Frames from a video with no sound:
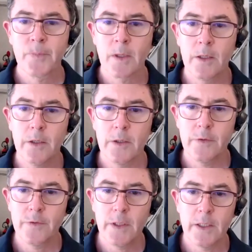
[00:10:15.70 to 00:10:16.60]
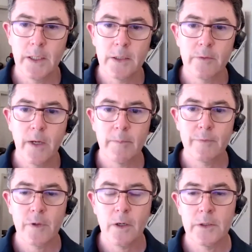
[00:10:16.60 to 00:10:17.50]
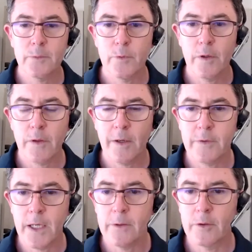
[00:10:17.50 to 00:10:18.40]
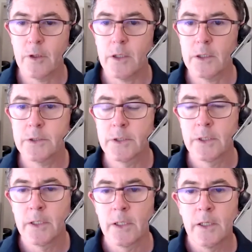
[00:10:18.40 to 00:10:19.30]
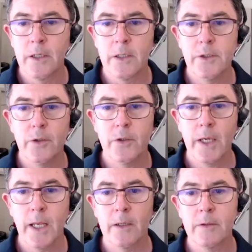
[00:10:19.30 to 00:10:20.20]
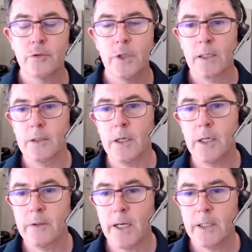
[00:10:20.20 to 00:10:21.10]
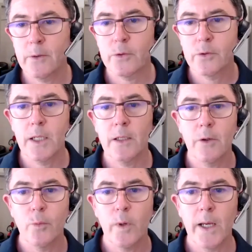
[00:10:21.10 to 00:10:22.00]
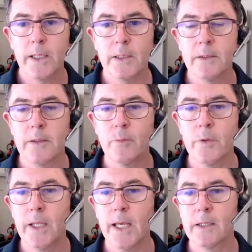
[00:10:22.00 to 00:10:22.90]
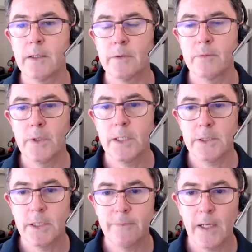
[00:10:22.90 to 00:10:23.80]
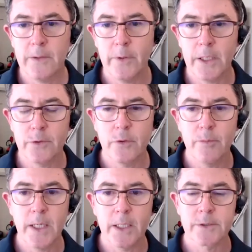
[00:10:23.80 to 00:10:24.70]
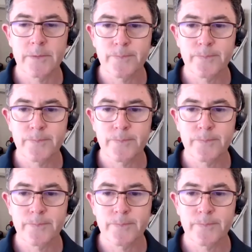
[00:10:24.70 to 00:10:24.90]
and you consider that a gram of gold is worth over $100, you can truck high grade ore a long way without really devaluing it too much.